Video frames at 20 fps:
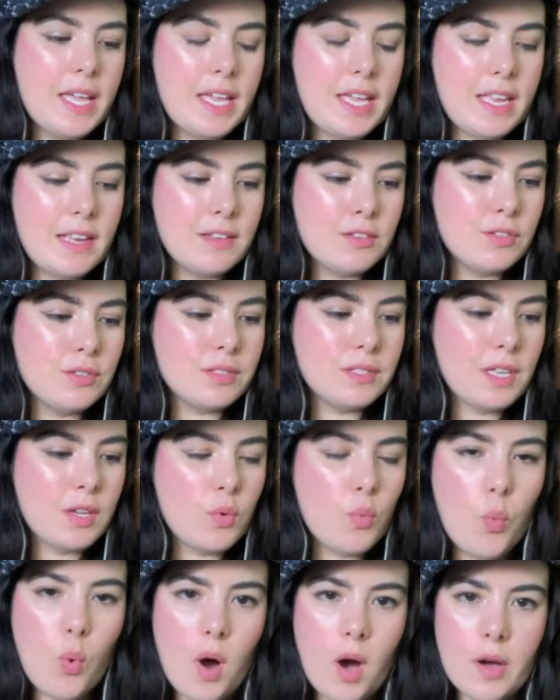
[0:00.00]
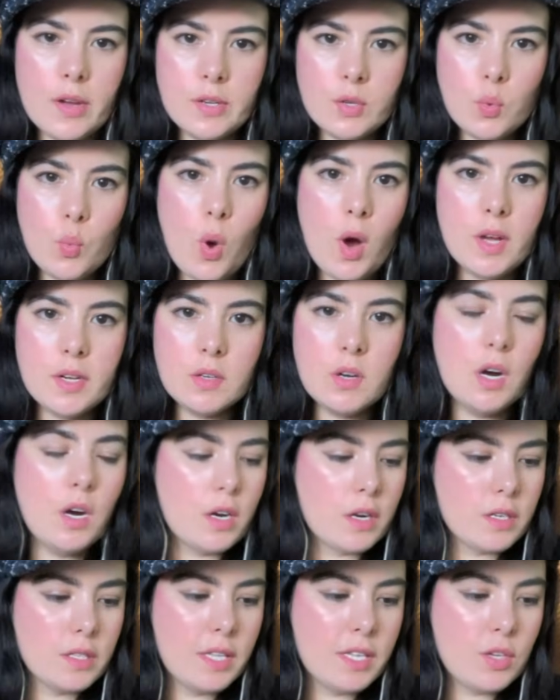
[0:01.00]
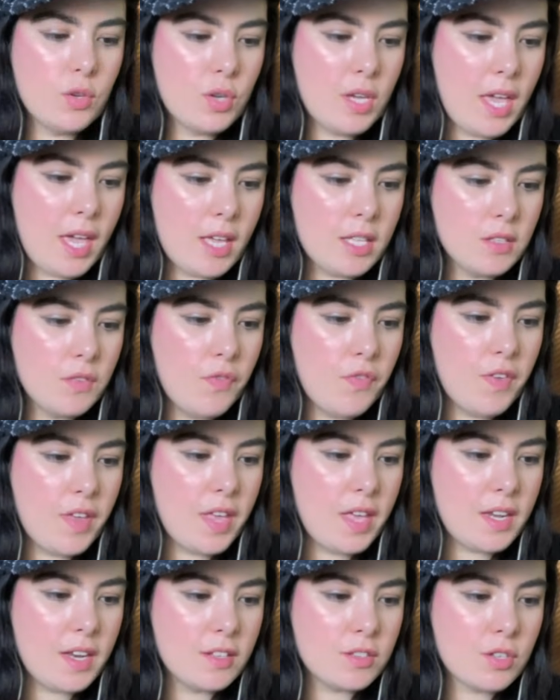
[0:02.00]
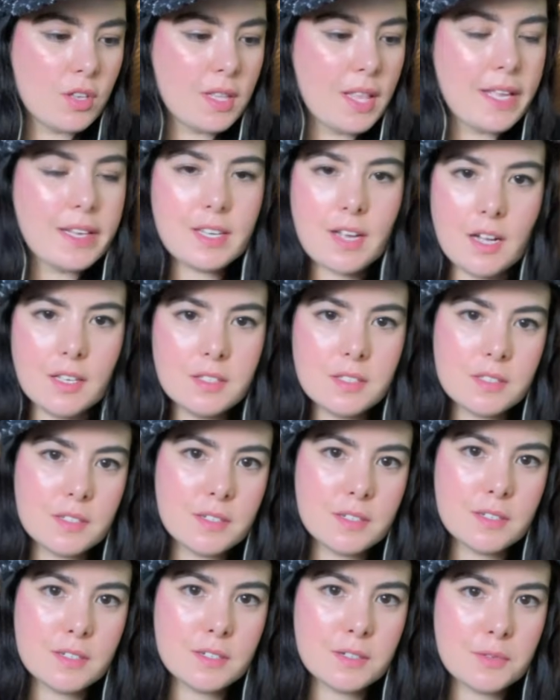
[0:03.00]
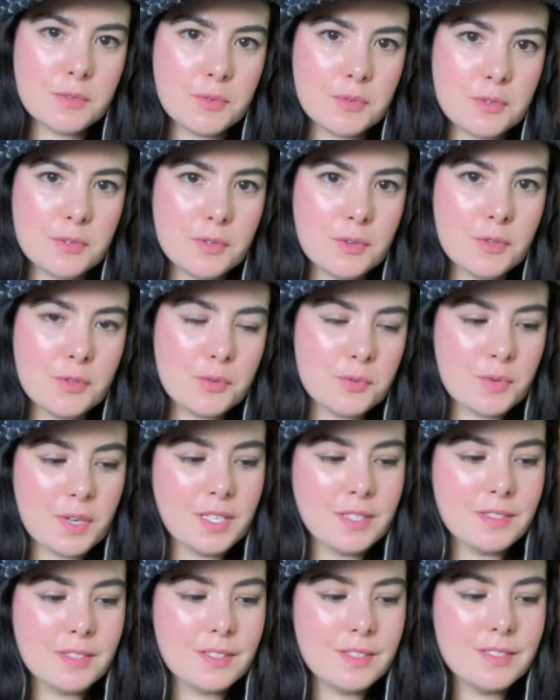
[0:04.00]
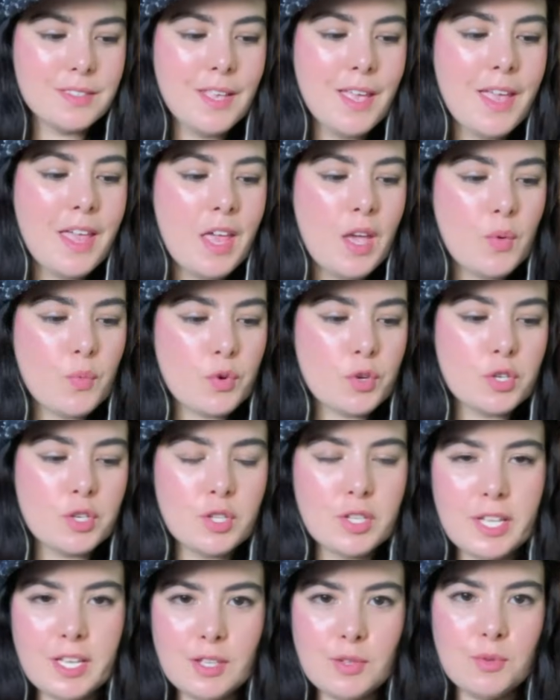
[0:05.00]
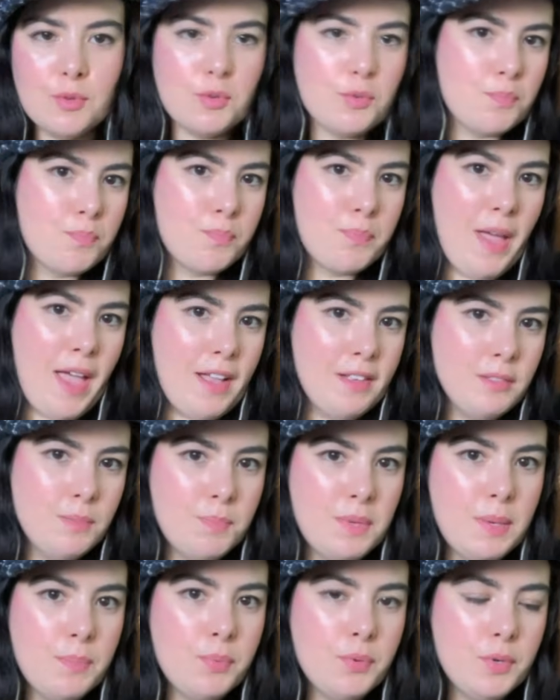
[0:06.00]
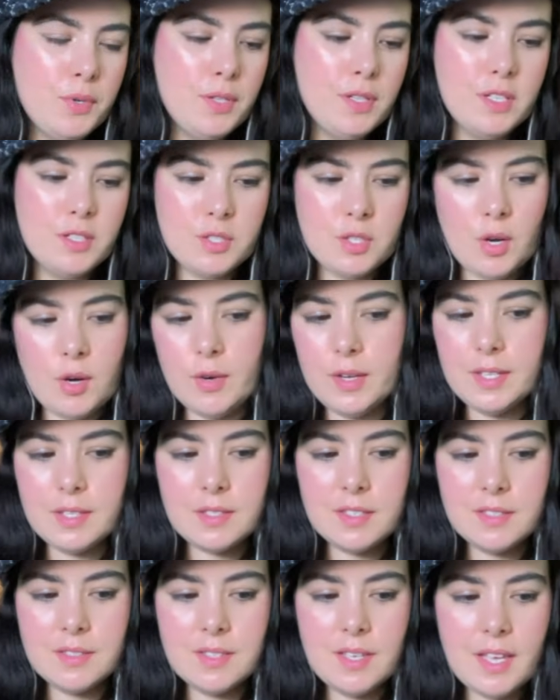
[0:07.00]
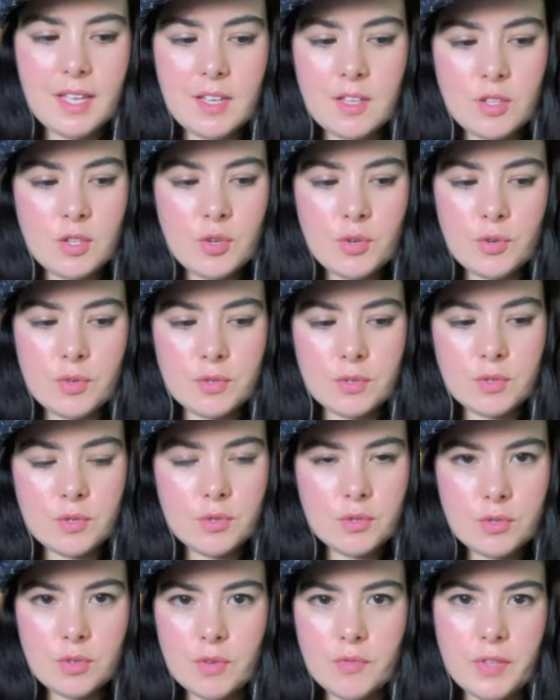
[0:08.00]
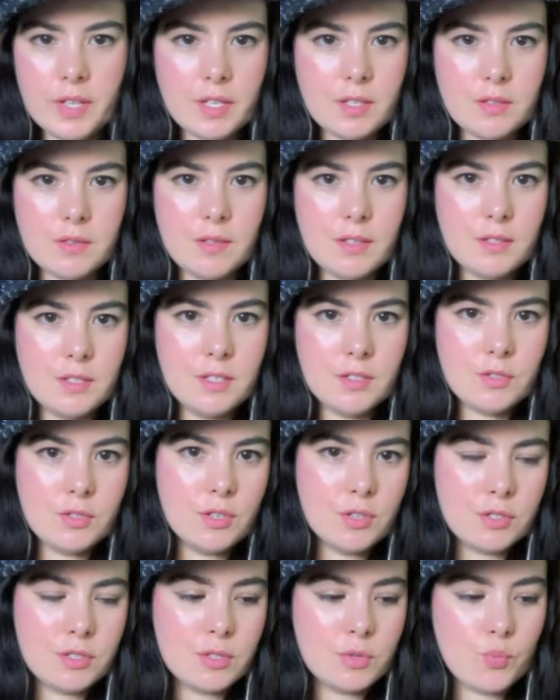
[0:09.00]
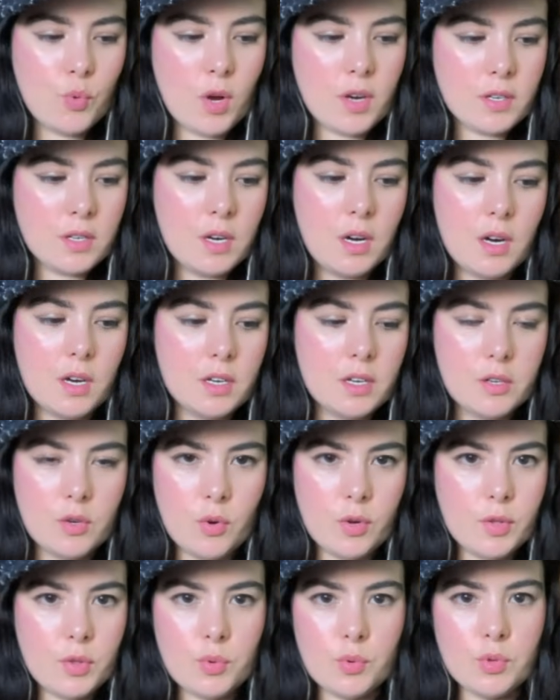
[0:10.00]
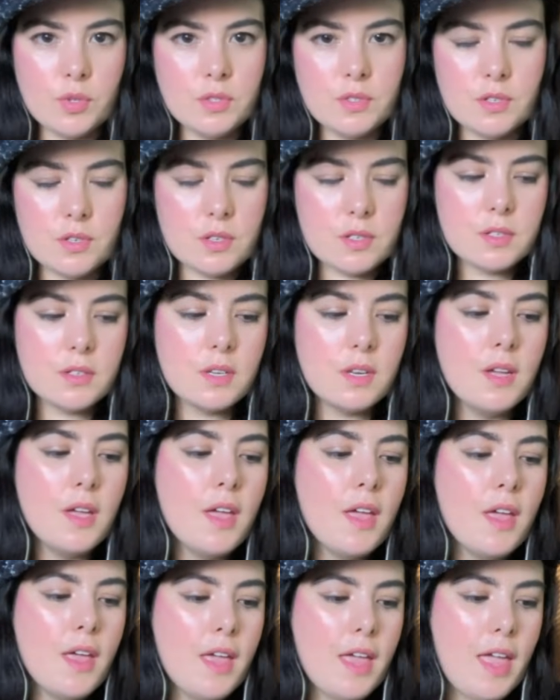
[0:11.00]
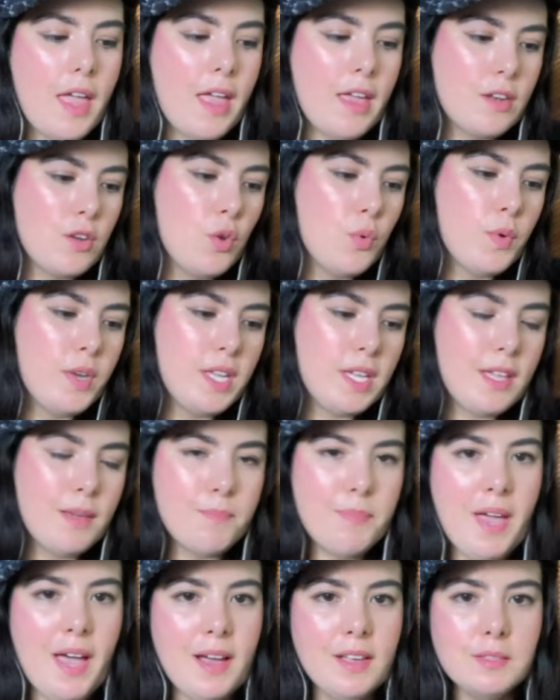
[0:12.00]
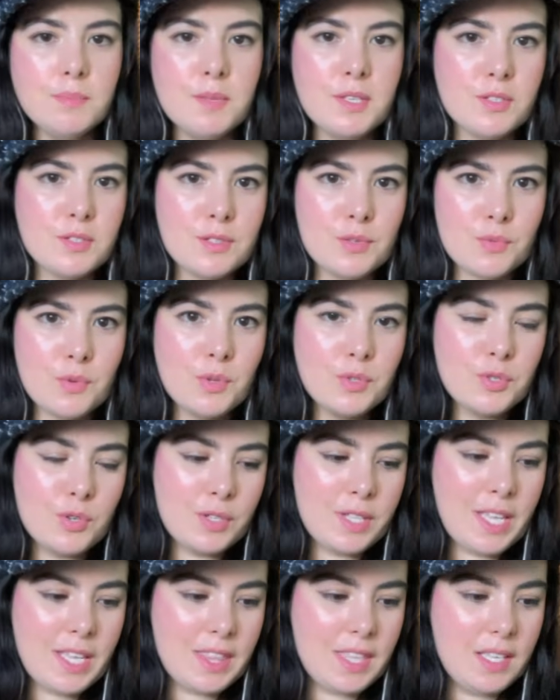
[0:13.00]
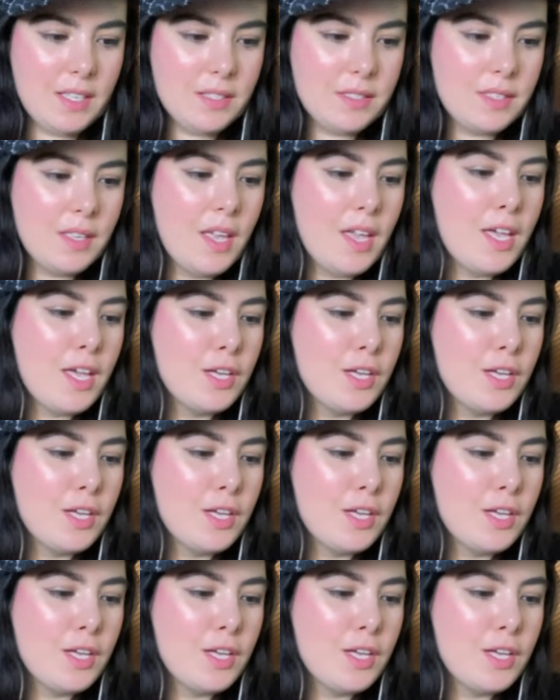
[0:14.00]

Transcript: it's just like one car. Like you can't fit. It's not like NASCAR or other races where you pass people. No, it's just like you're sort of like there's just one car going through the circuit, and nobody can pass because the roads are like this.